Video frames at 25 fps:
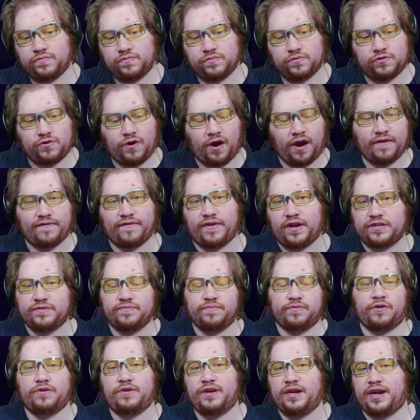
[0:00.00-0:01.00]
Crossflux and
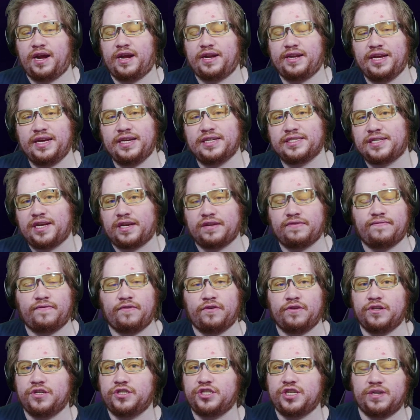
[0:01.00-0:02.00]
Broken Ideas has
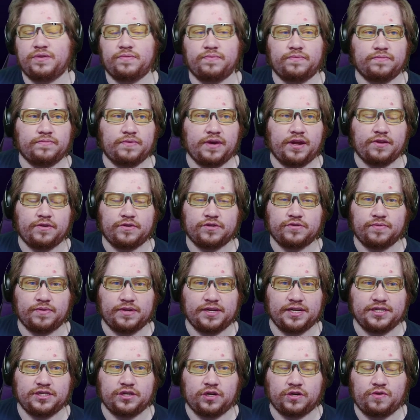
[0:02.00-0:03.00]
footage, and whether it's
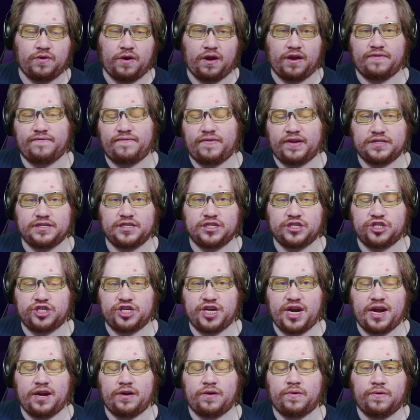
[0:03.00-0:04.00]
released on Crossflux's
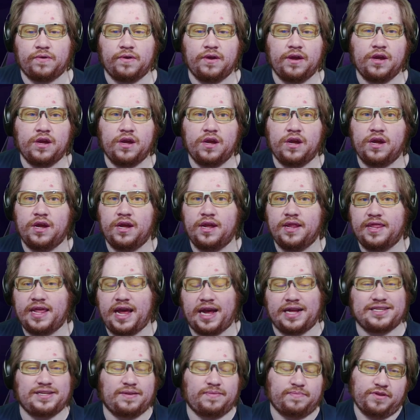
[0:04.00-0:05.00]
channel,
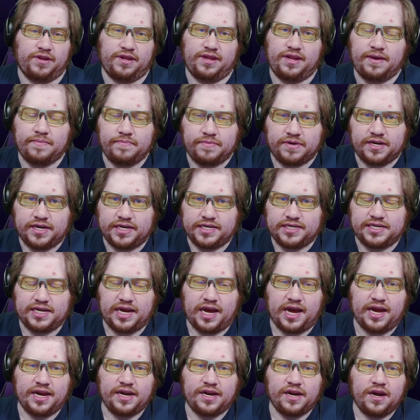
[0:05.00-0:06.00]
that's up to them to
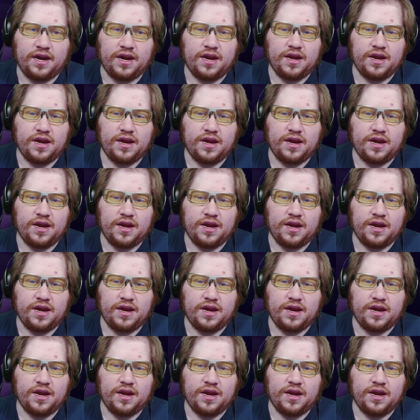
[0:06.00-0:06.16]
decide.